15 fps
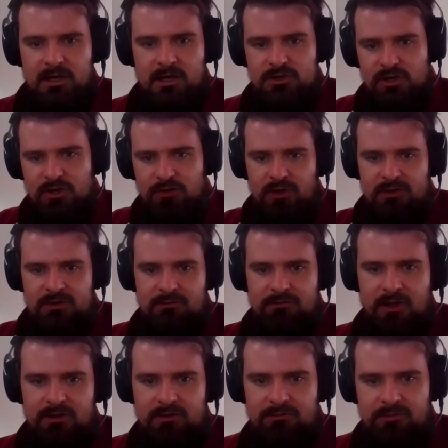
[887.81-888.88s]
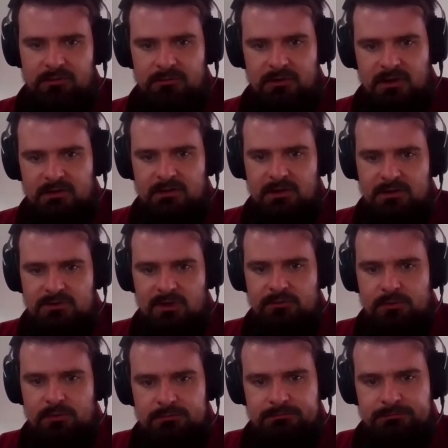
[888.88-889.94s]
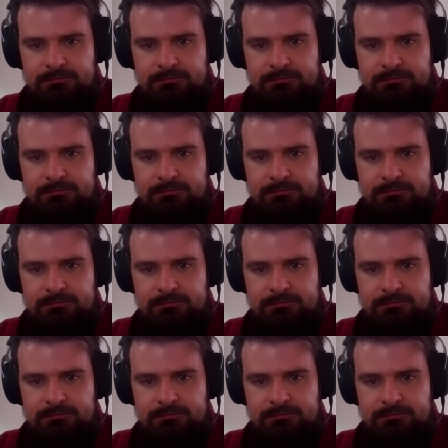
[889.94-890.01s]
generating value from data in general.